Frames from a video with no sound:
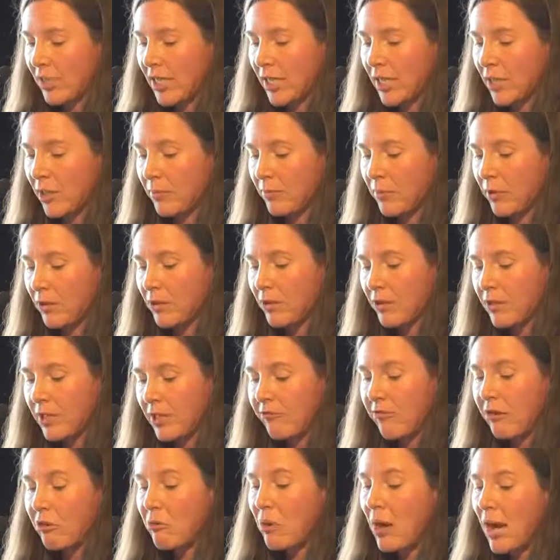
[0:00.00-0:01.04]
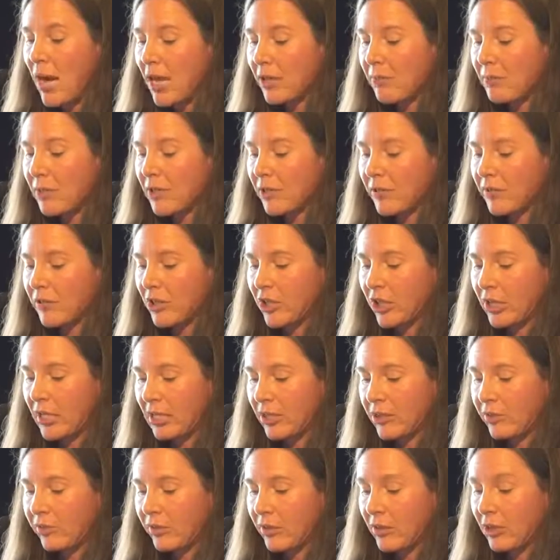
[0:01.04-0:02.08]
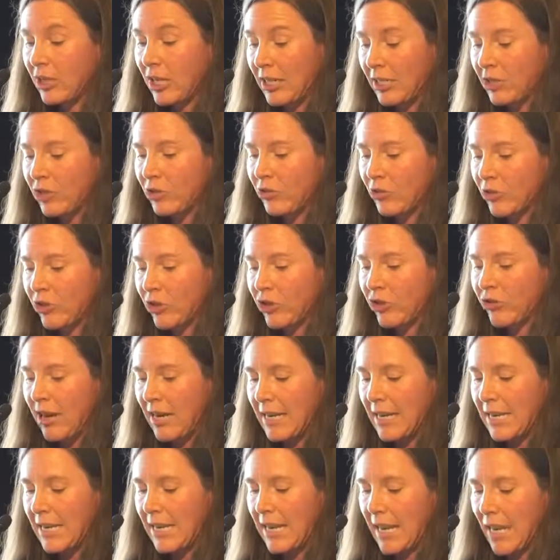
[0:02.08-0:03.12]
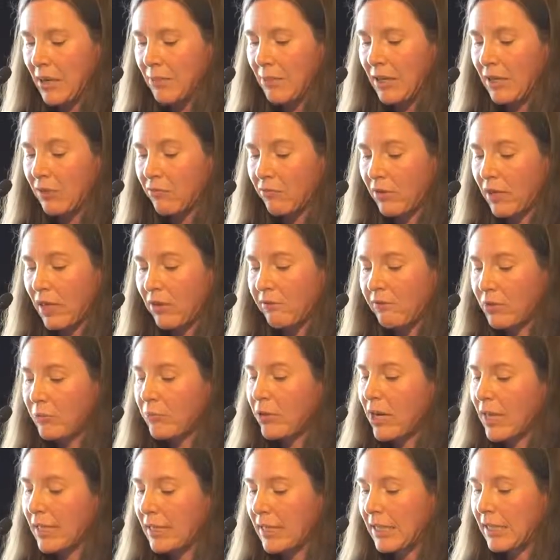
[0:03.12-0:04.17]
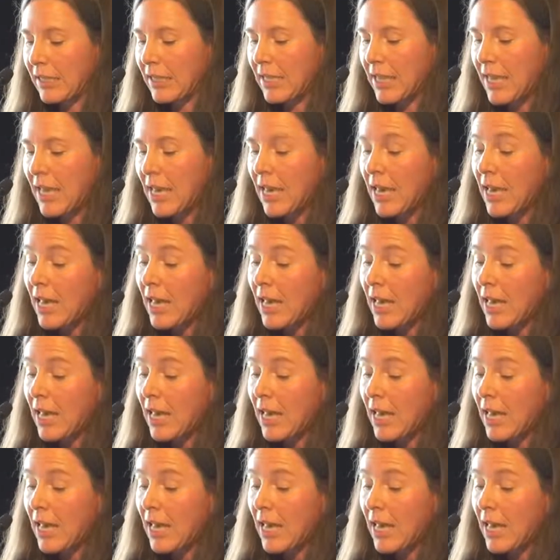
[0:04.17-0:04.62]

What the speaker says: ticket because the requirements for chainsaw training came in when I was pregnant,